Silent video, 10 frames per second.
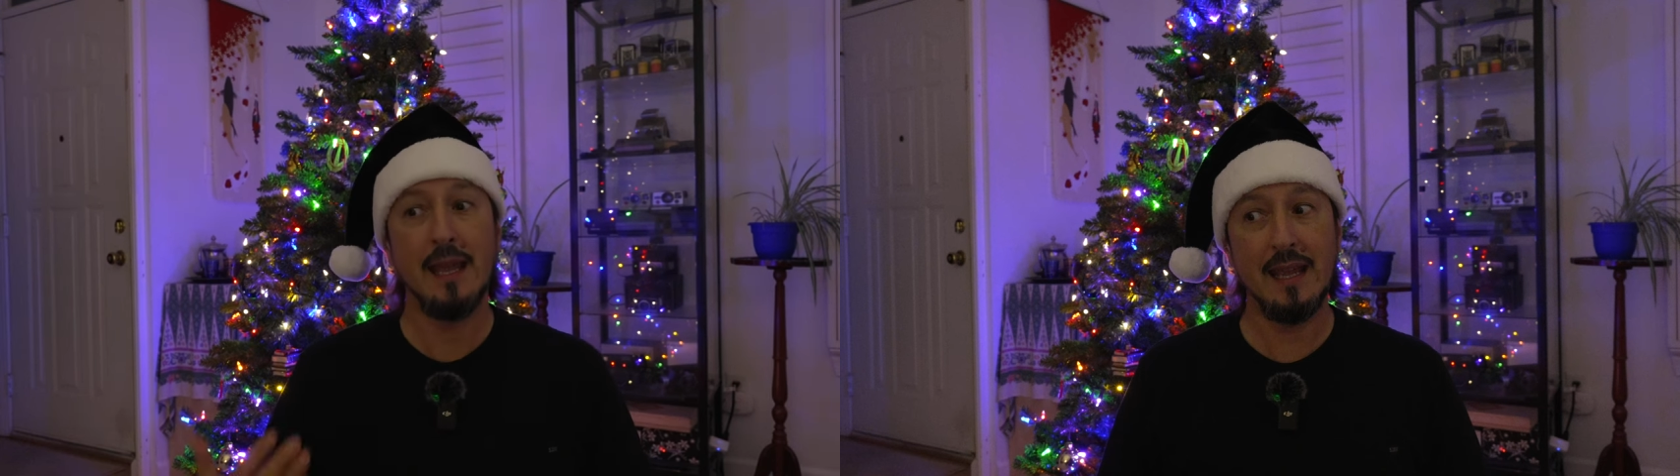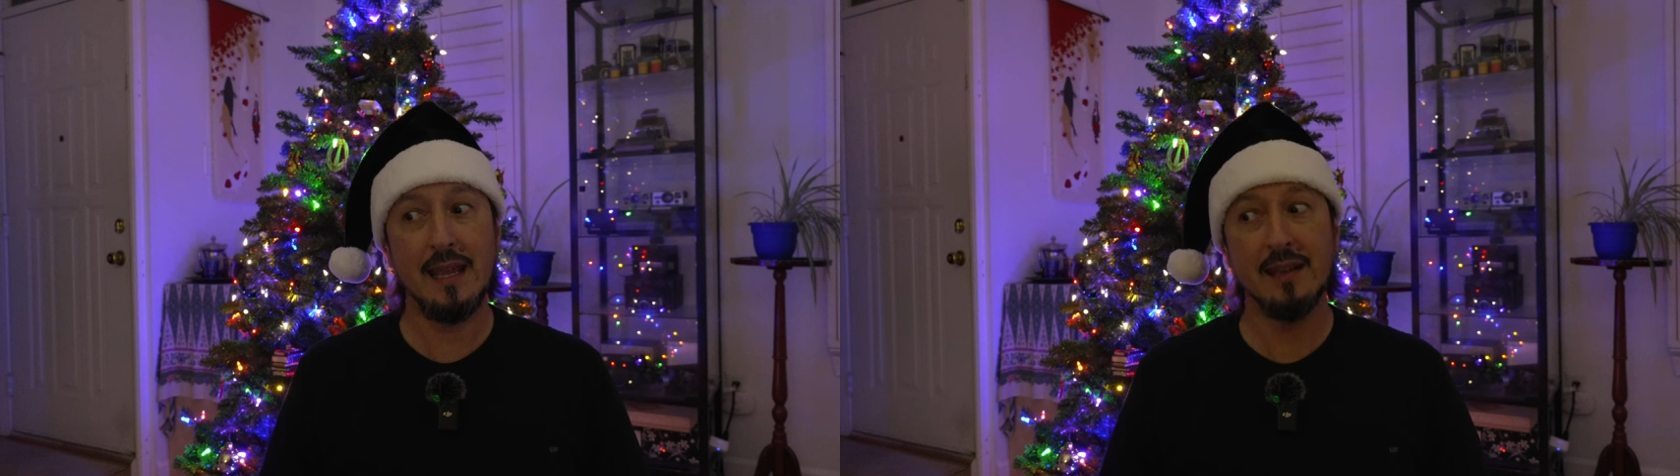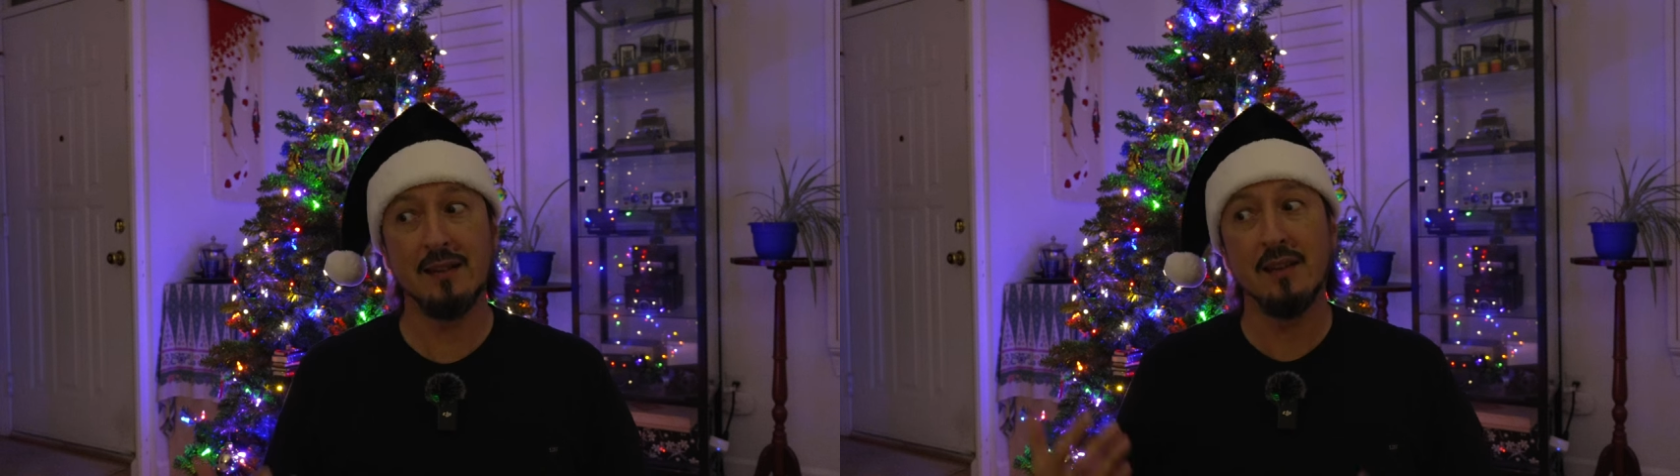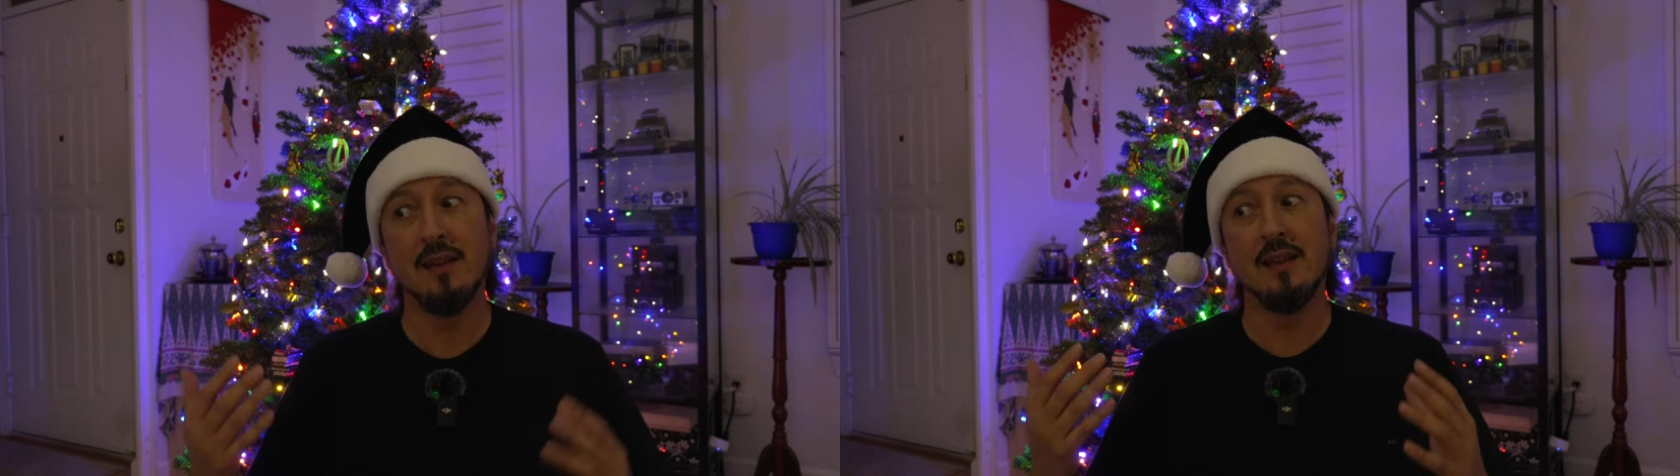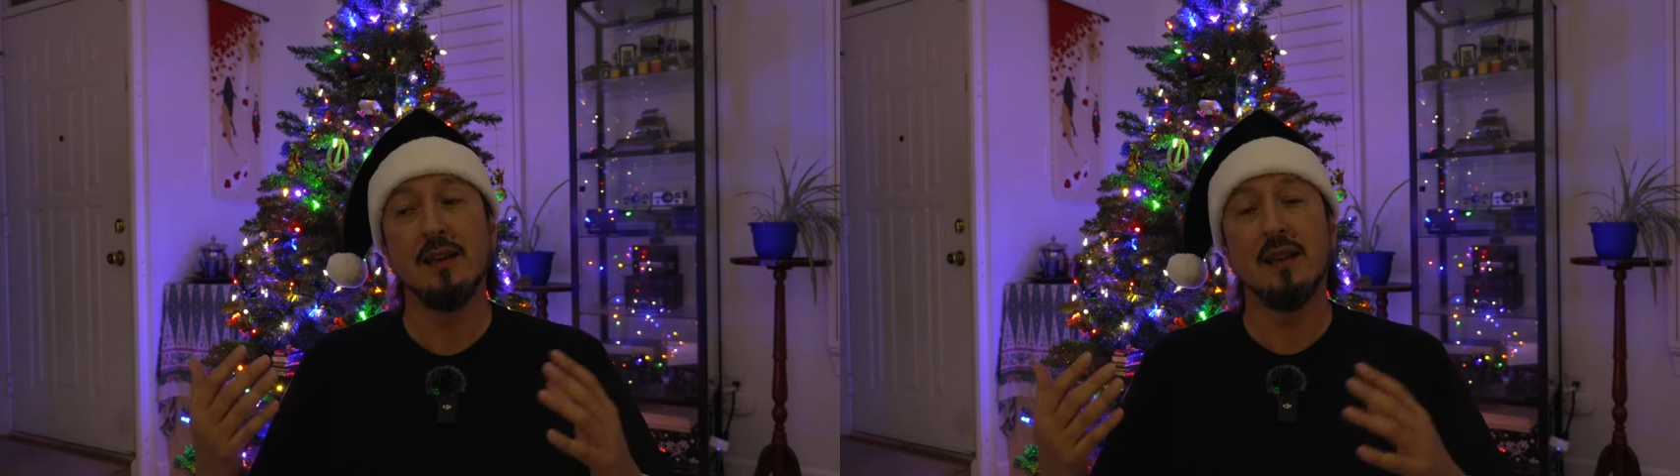And
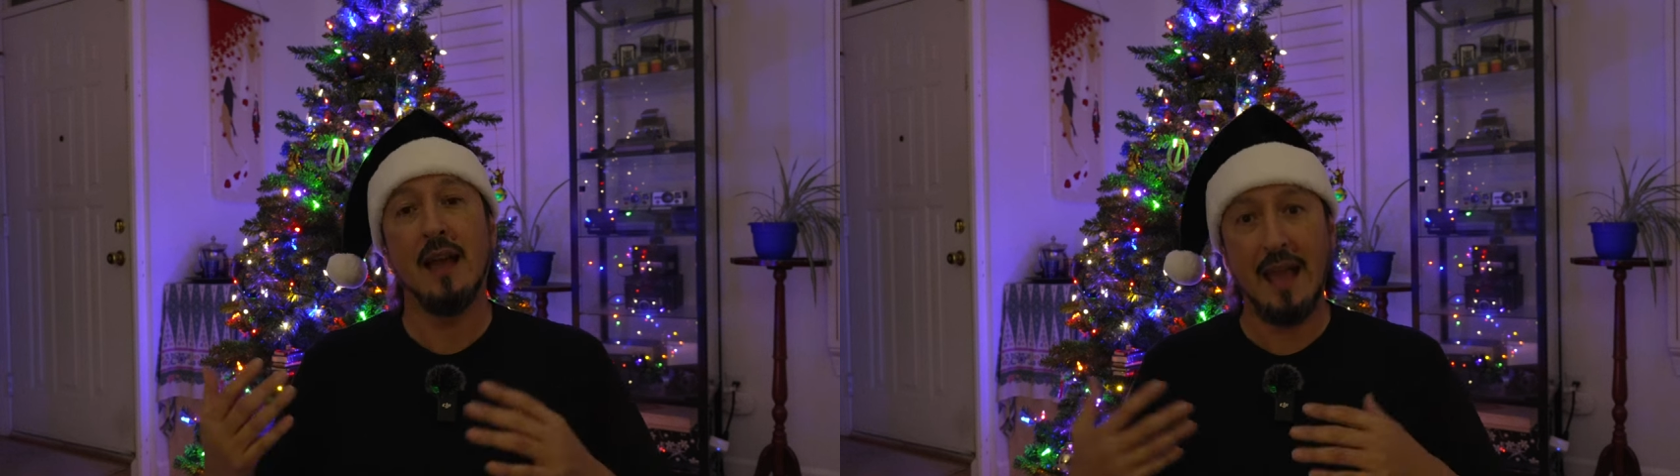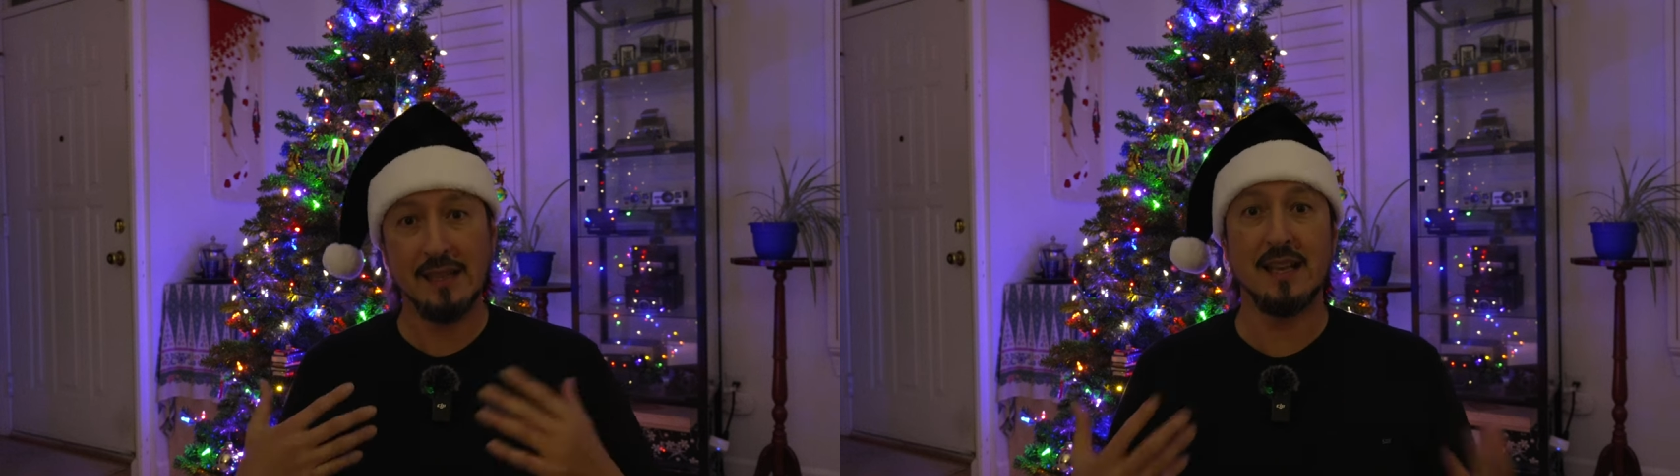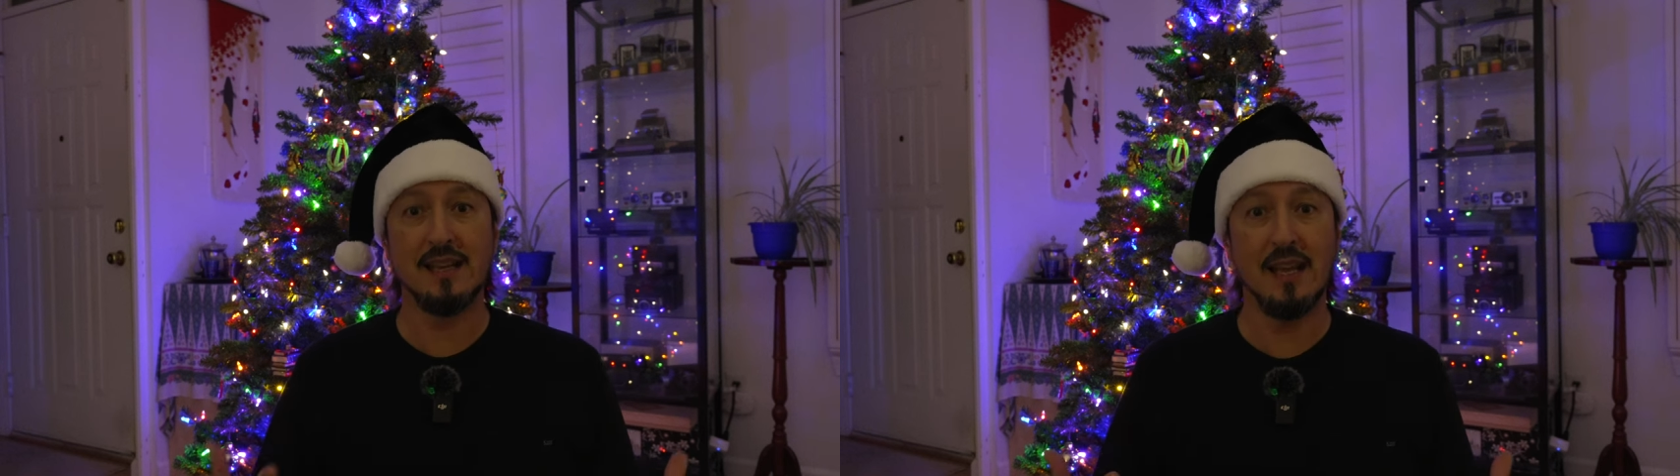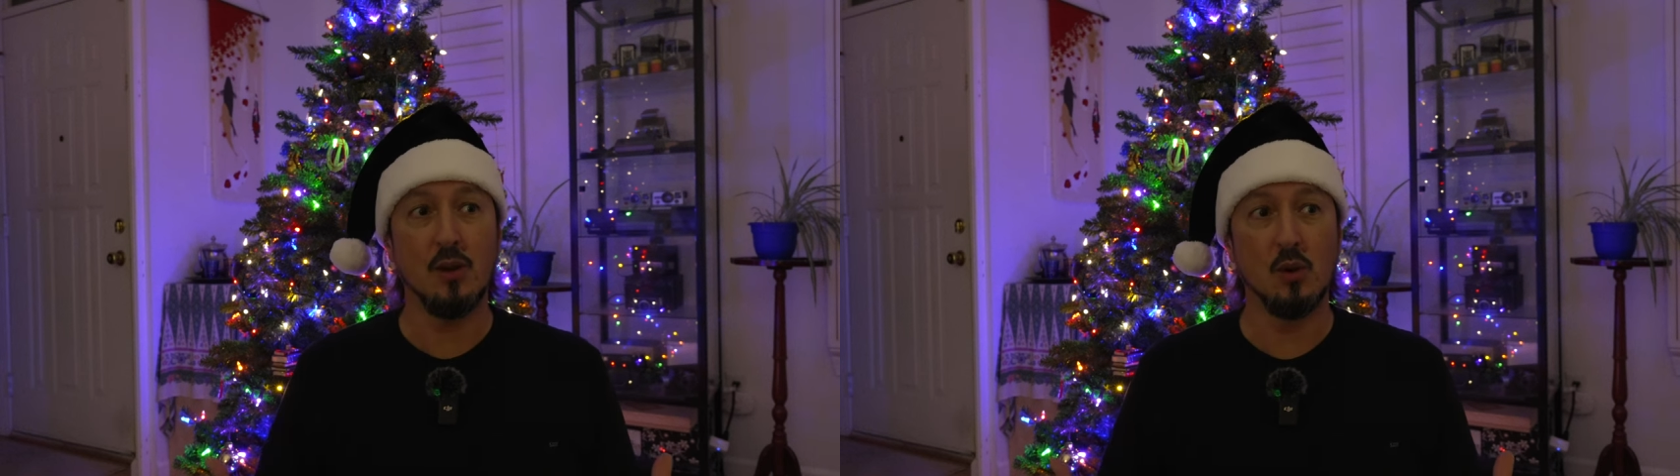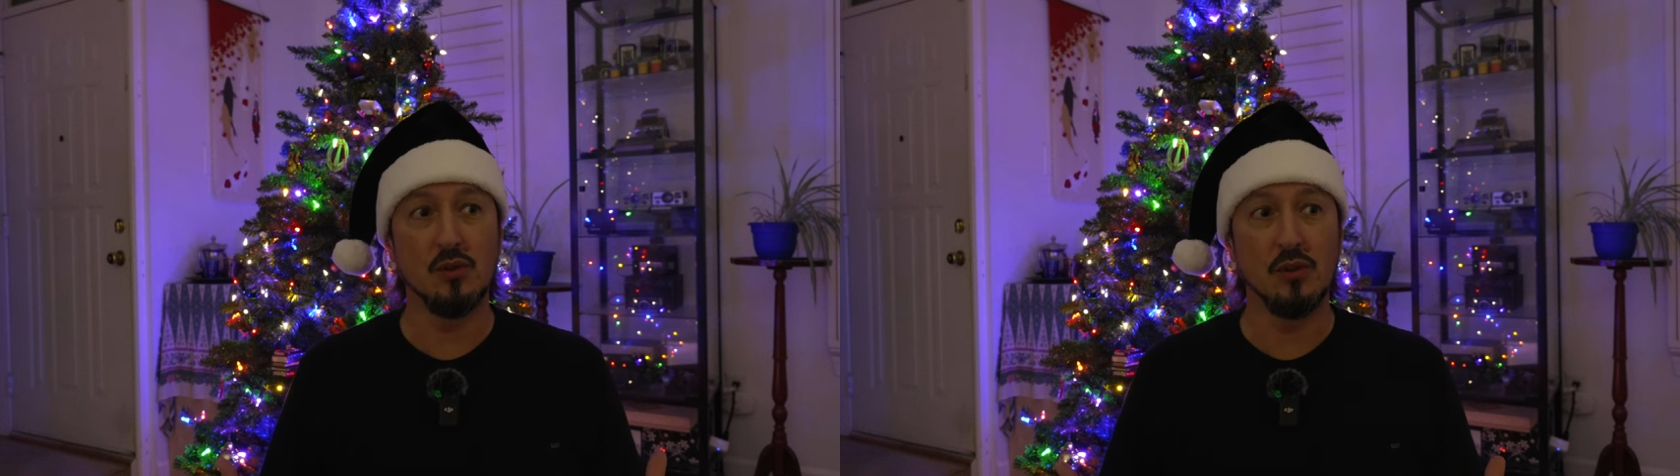as I get
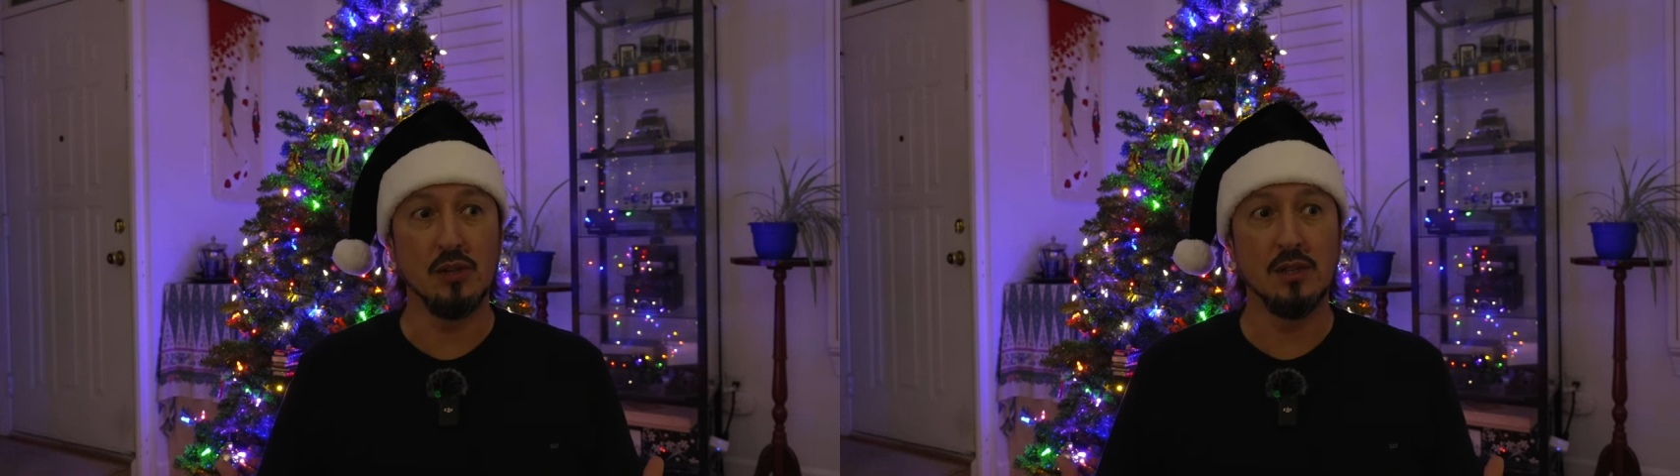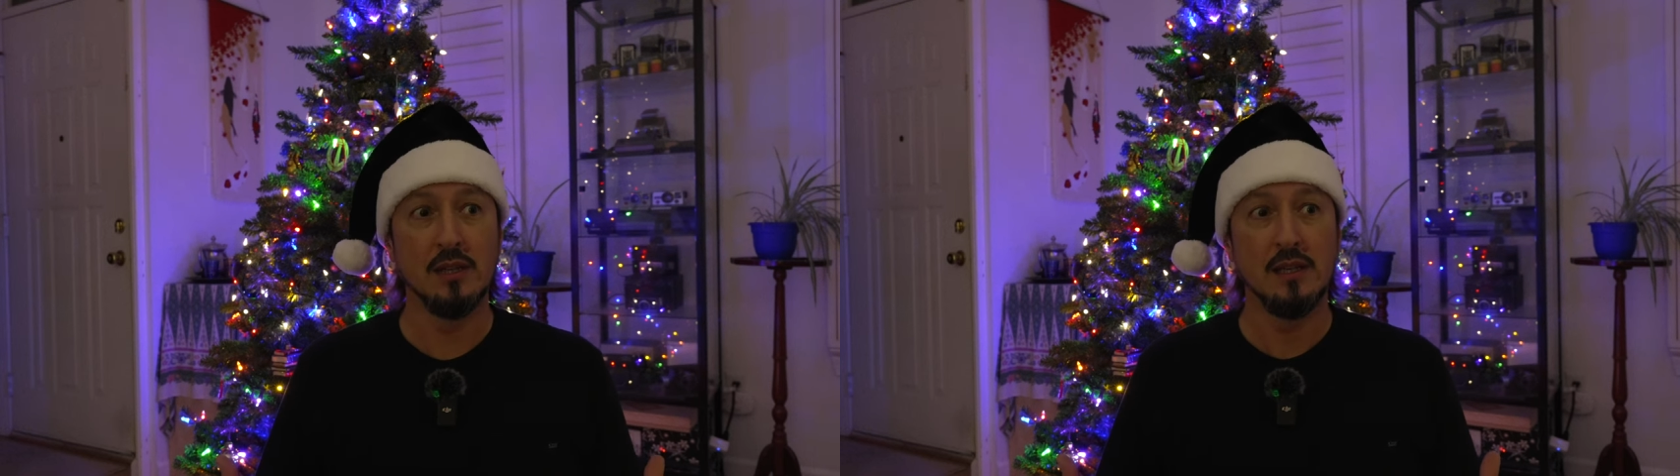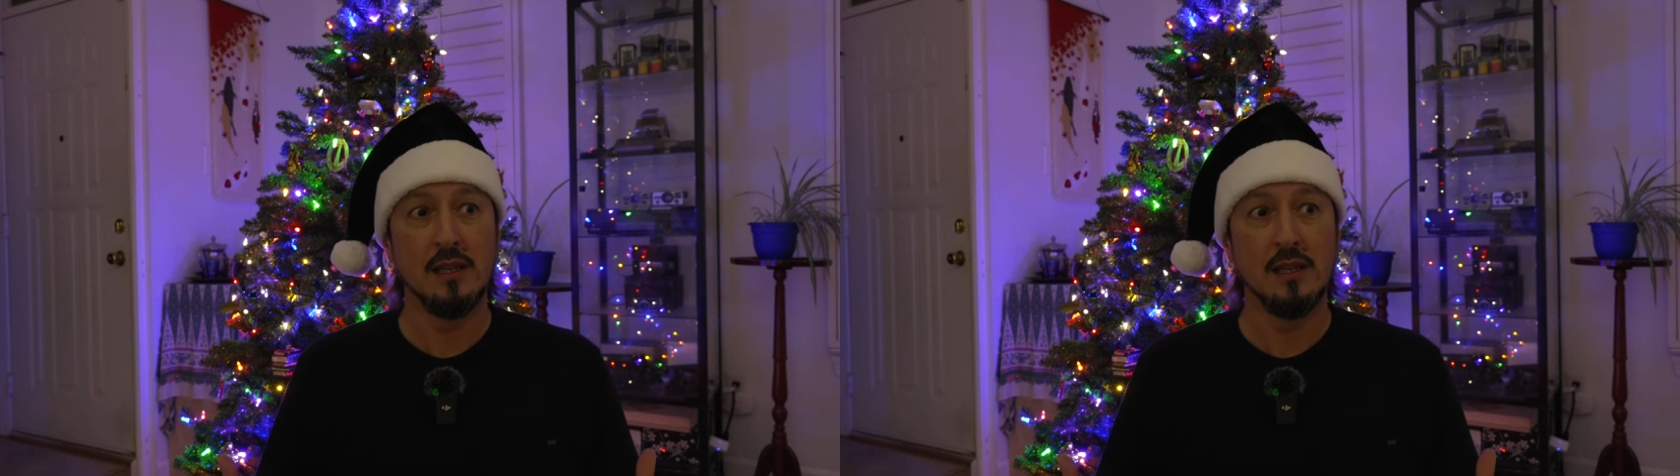older,